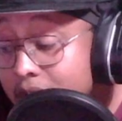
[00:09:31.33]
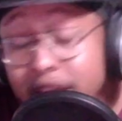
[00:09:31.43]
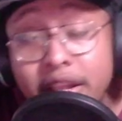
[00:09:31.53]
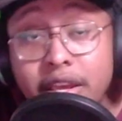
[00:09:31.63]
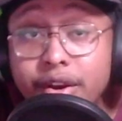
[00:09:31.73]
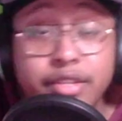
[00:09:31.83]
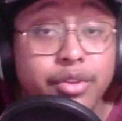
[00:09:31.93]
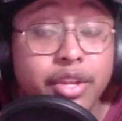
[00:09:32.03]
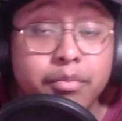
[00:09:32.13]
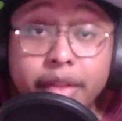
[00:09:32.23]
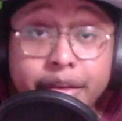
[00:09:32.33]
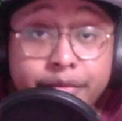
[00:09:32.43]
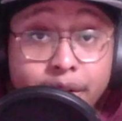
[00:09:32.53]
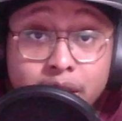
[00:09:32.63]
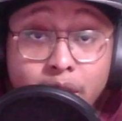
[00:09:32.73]
And then he also didn't play
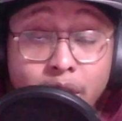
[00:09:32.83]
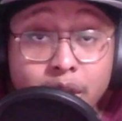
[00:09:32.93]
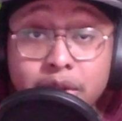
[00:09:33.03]
very long.